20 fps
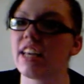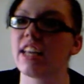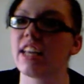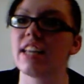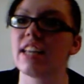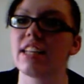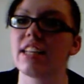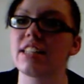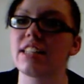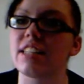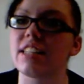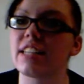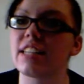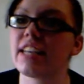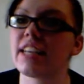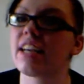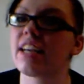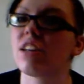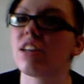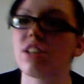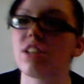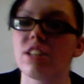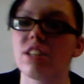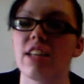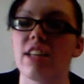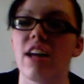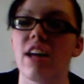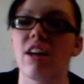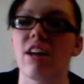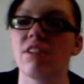and needs to kill
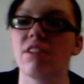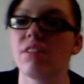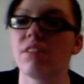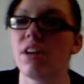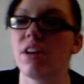herself,